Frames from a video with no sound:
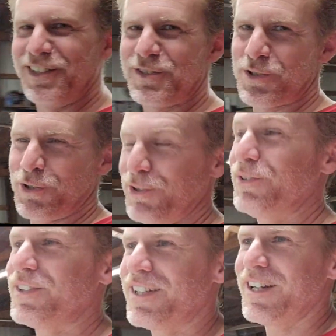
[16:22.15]
So
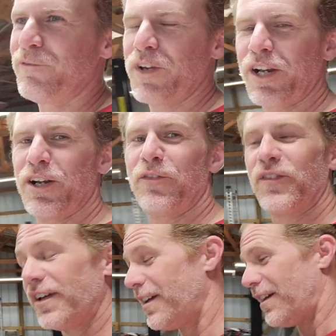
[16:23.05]
figured
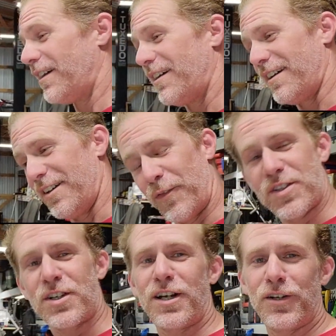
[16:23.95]
if
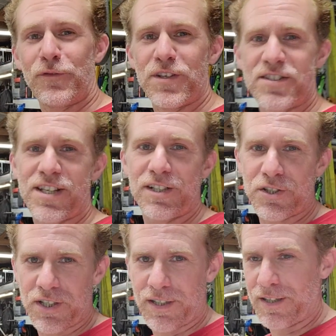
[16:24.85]
it's hot enough for this thing to
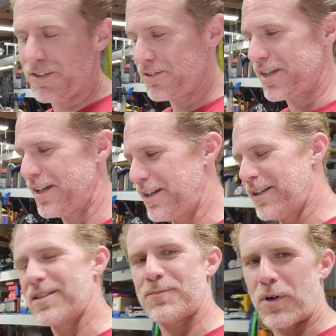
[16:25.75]
shut down, then
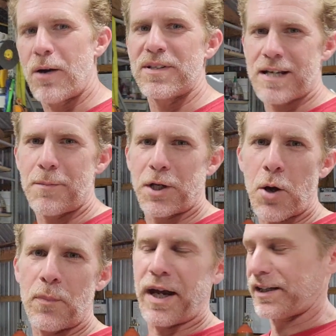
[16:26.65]
it's probably time to
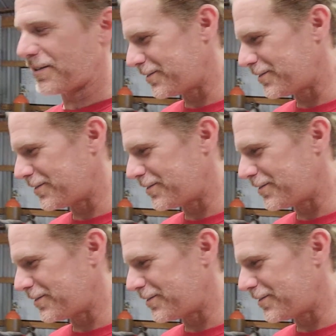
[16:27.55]
come back.